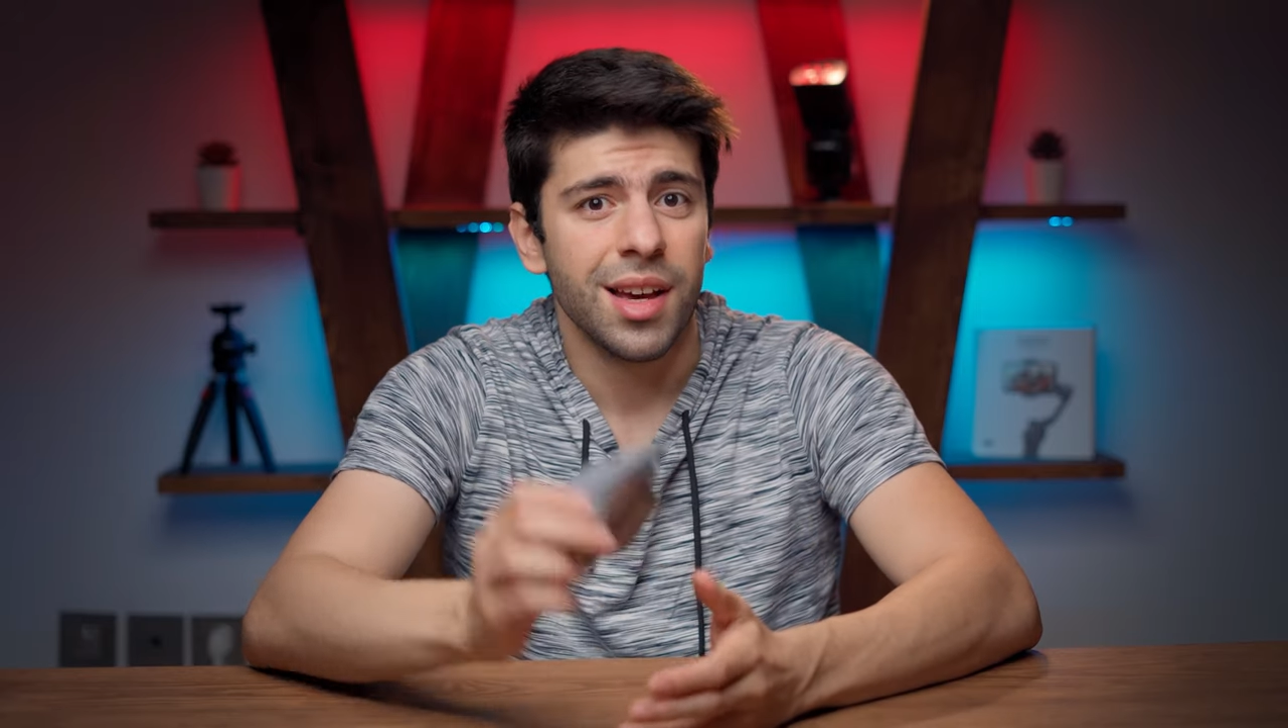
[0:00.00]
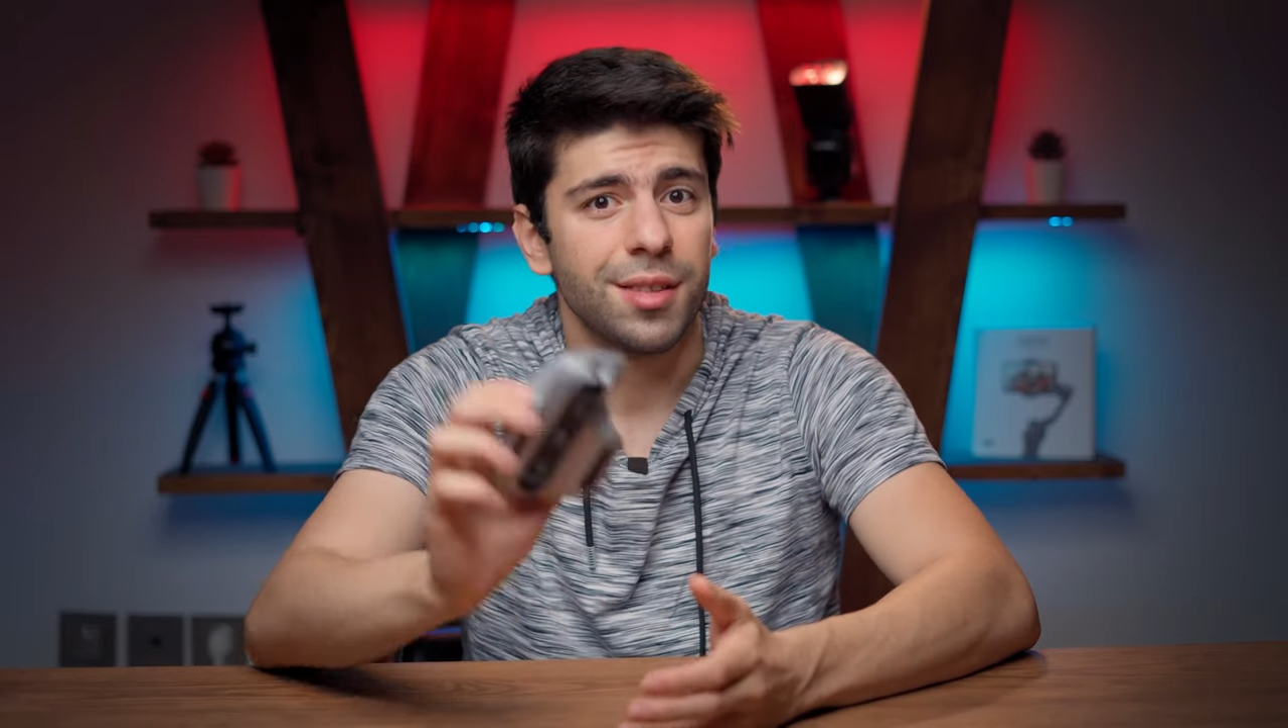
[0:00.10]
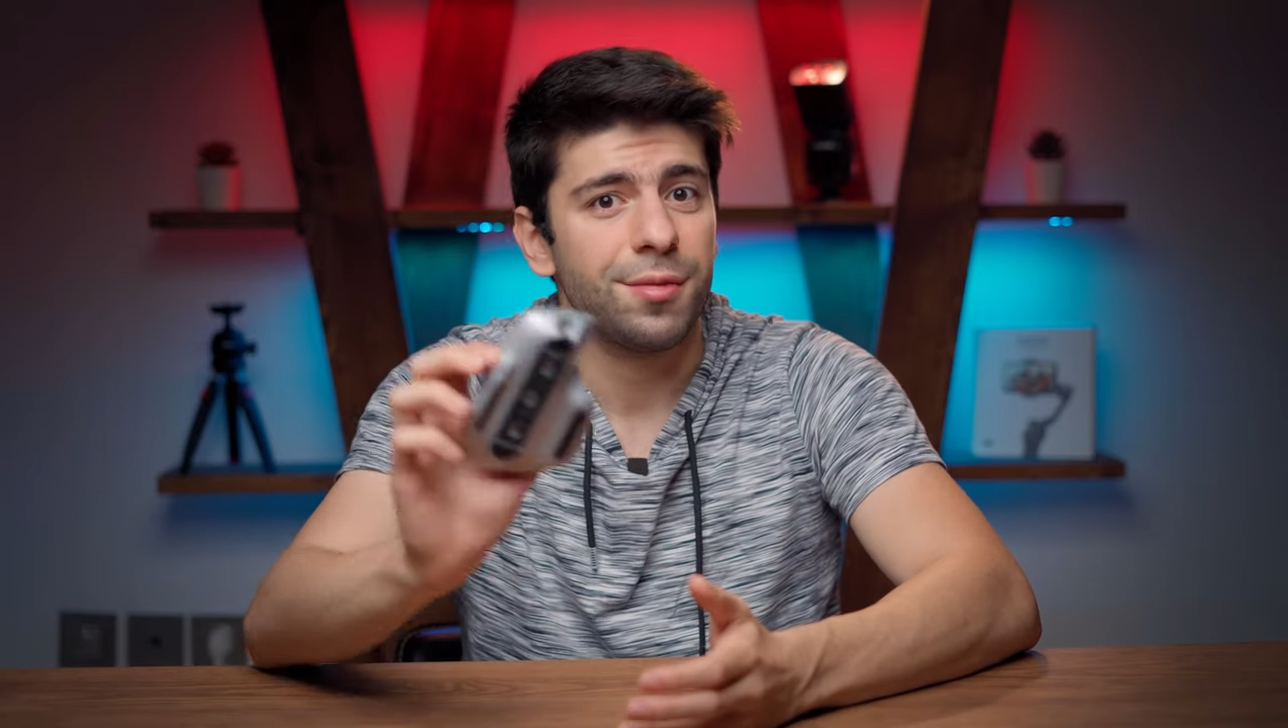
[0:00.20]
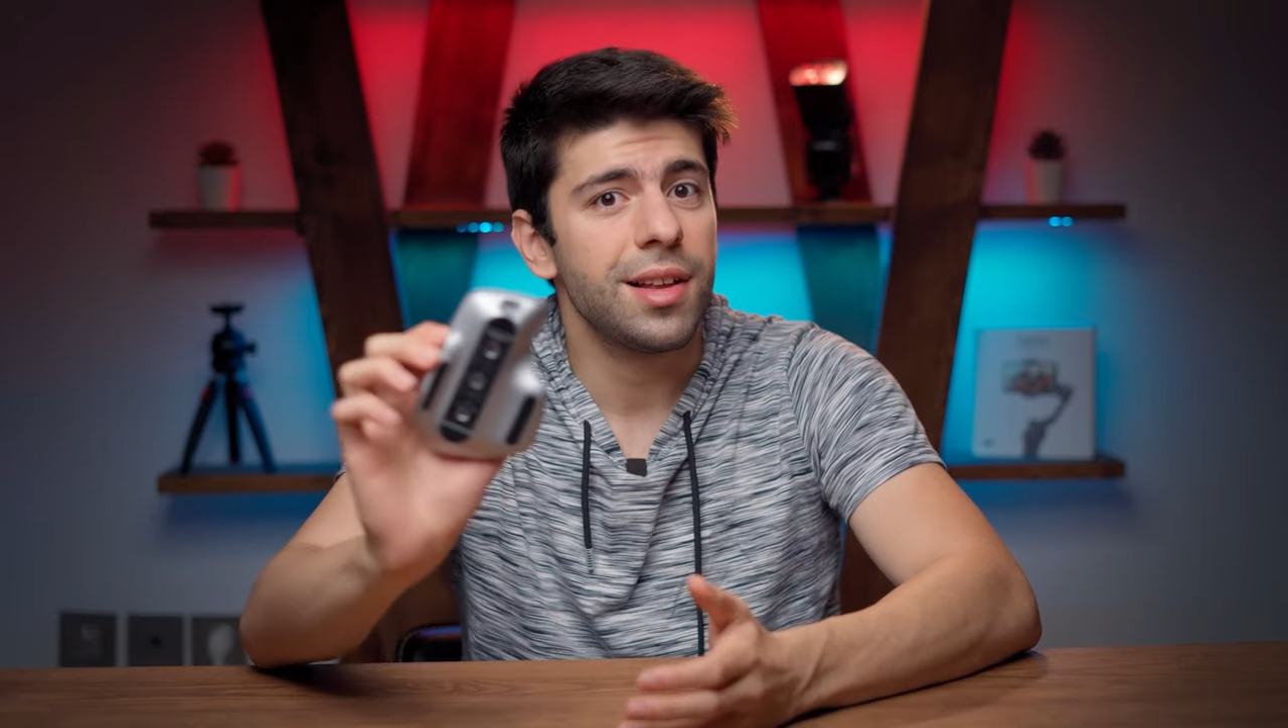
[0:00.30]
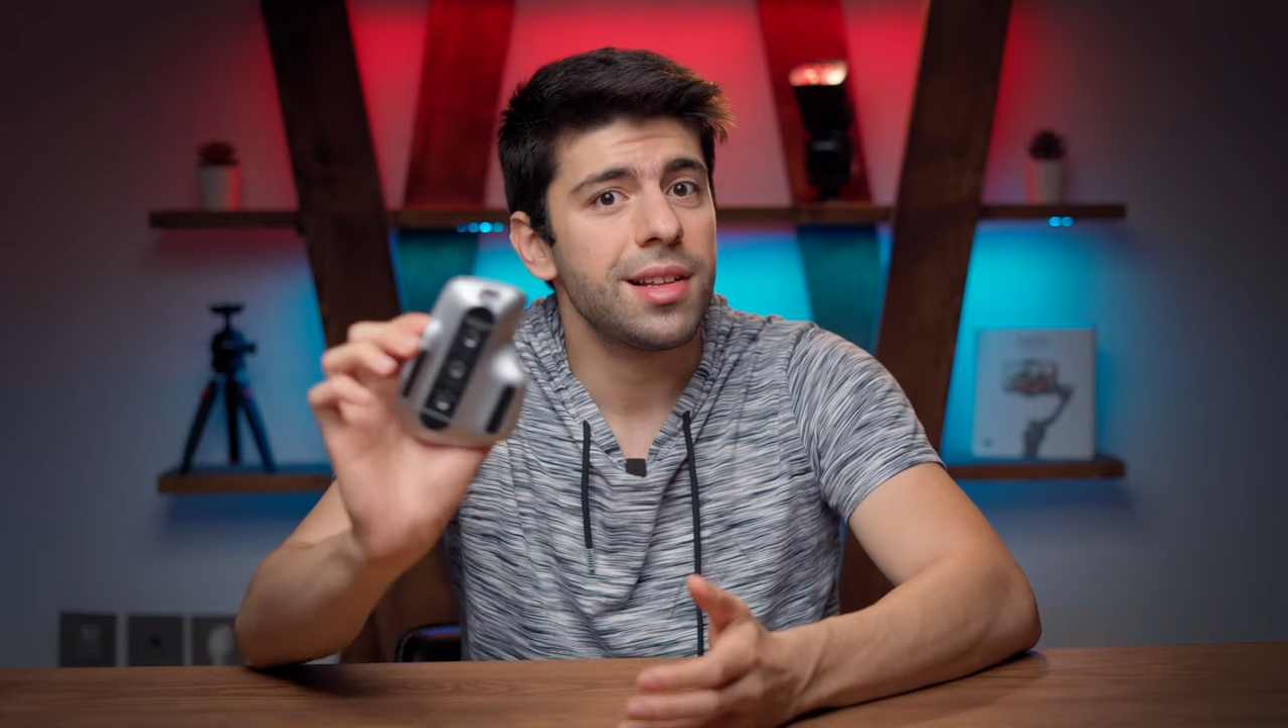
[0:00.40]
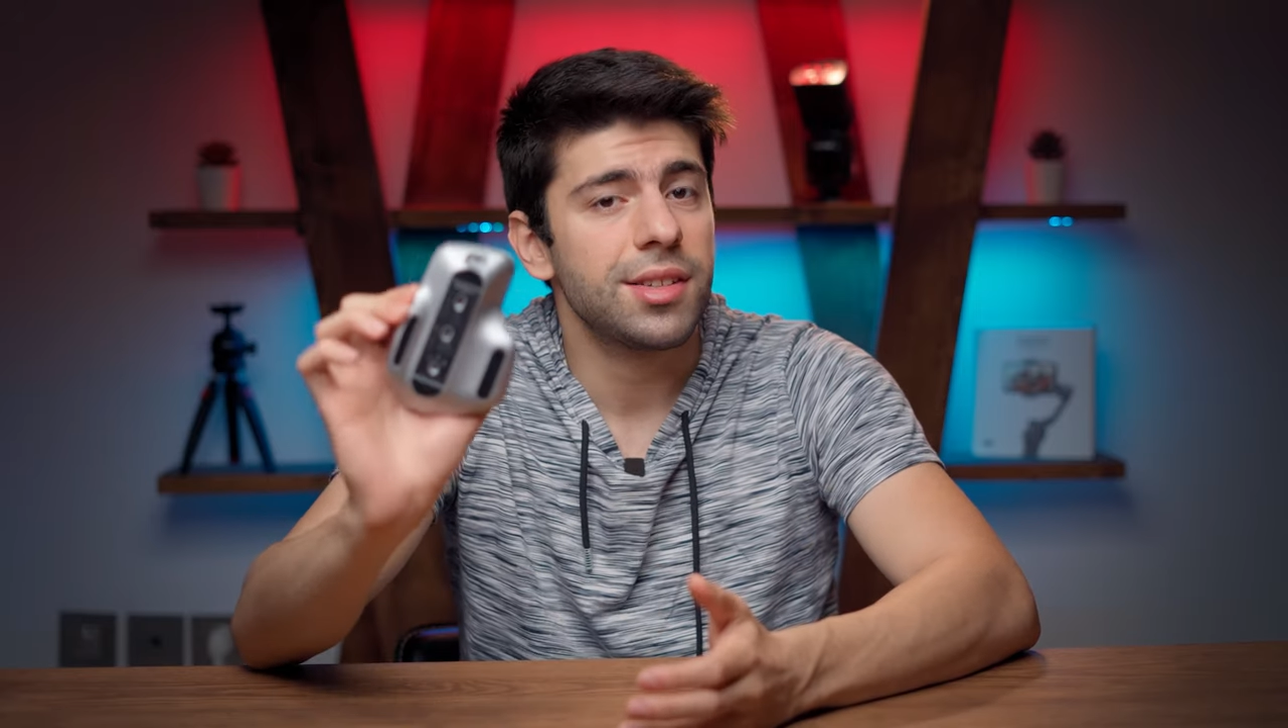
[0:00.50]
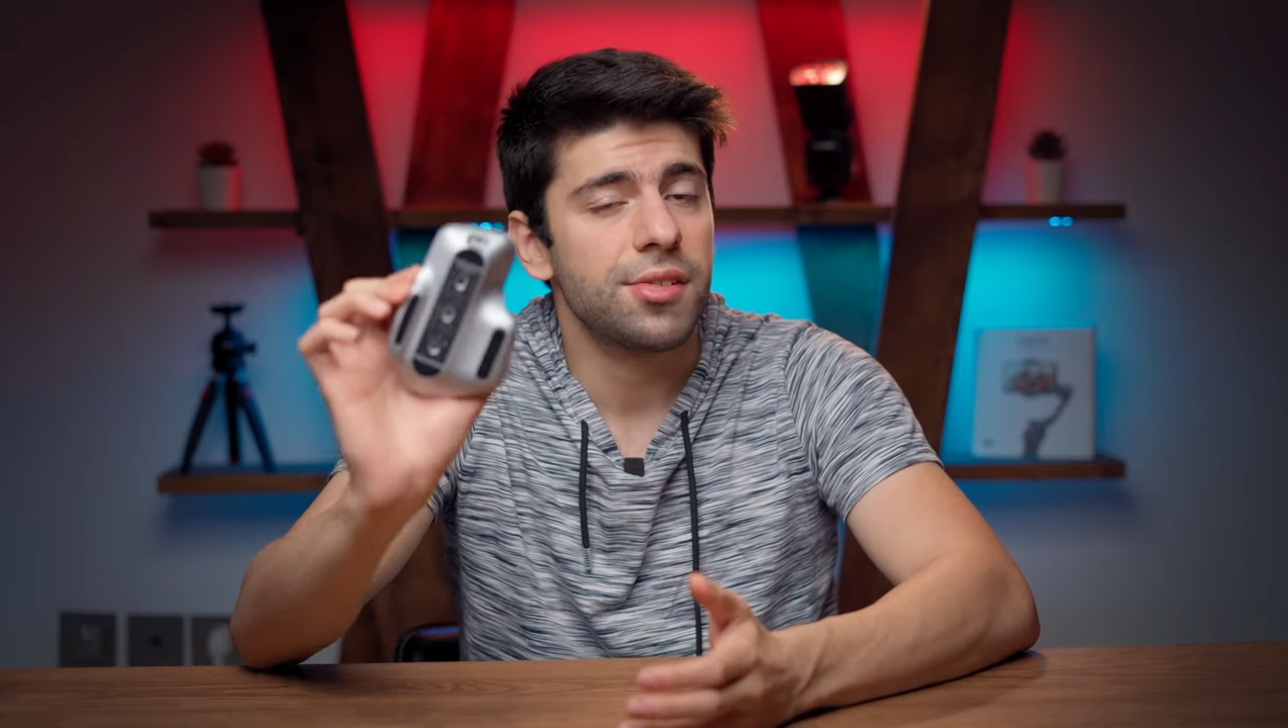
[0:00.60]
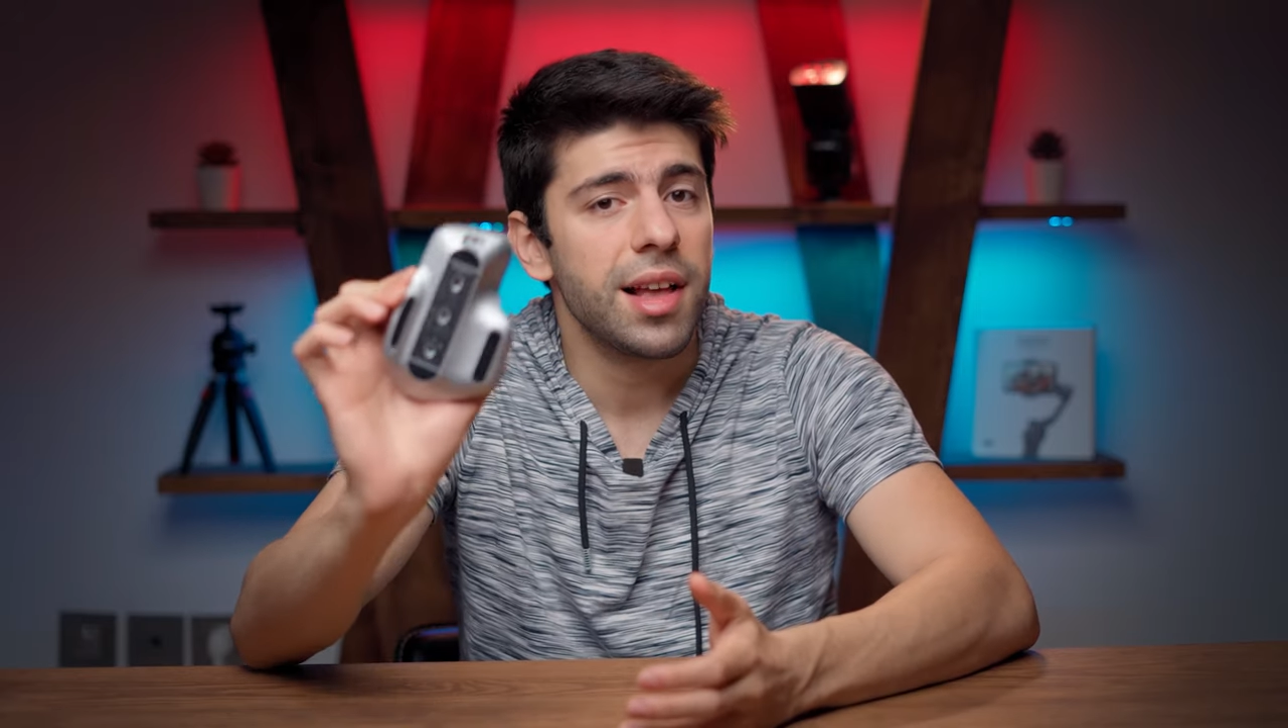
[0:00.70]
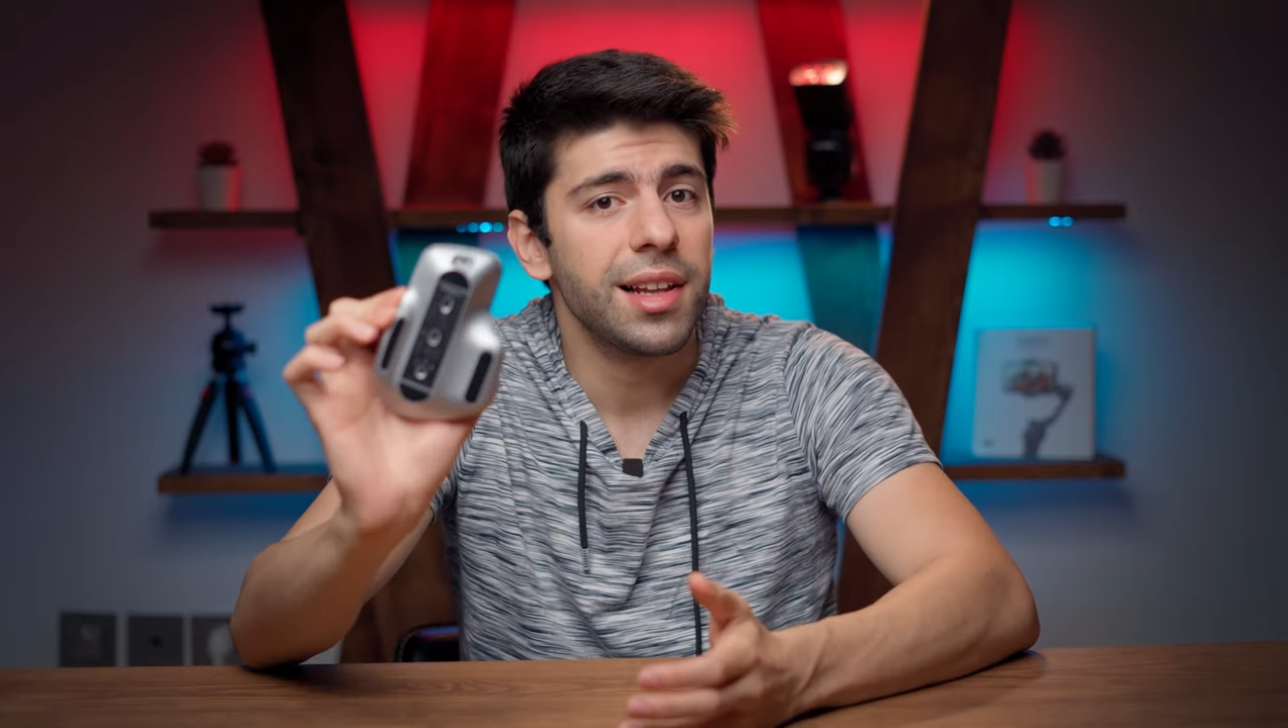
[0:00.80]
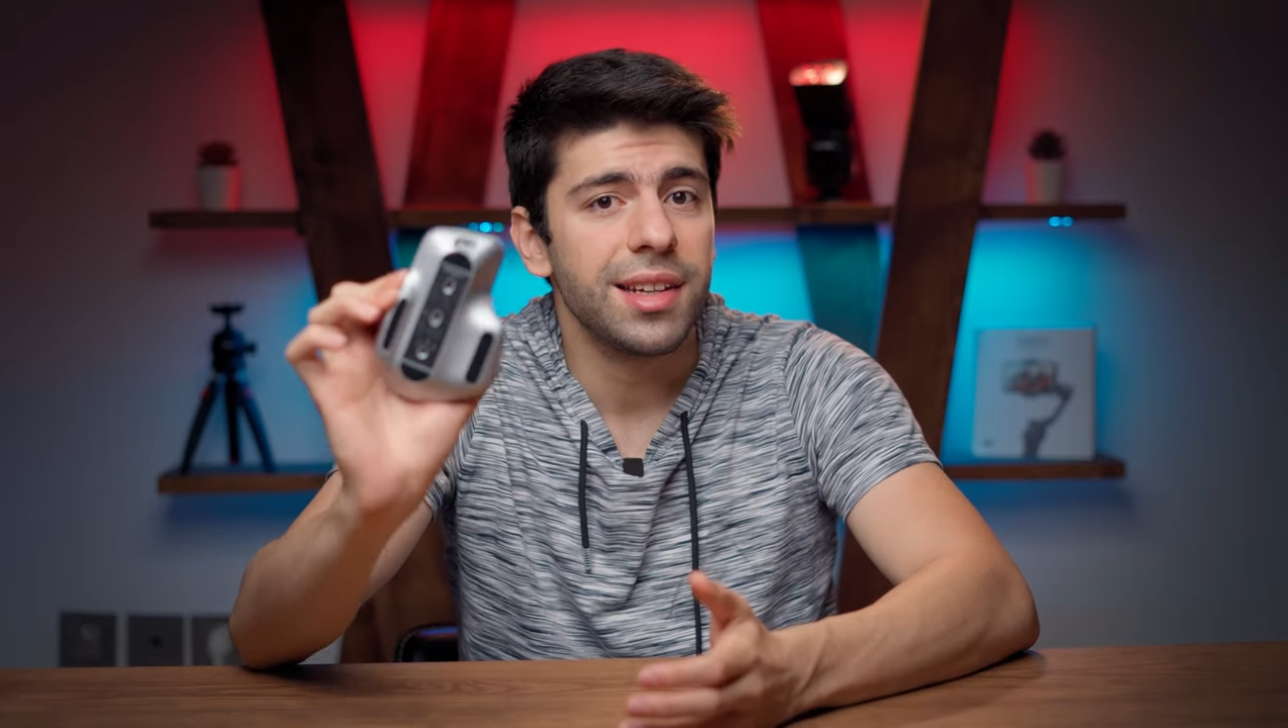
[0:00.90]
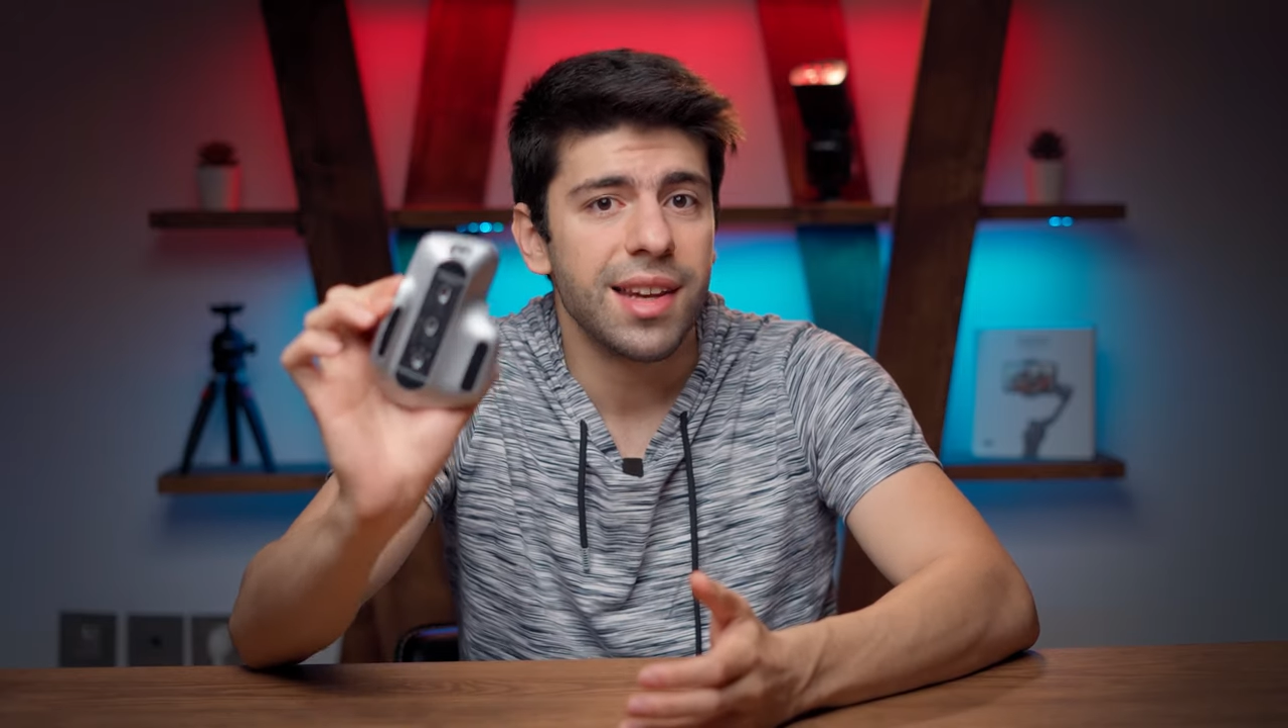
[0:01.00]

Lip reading: it feels really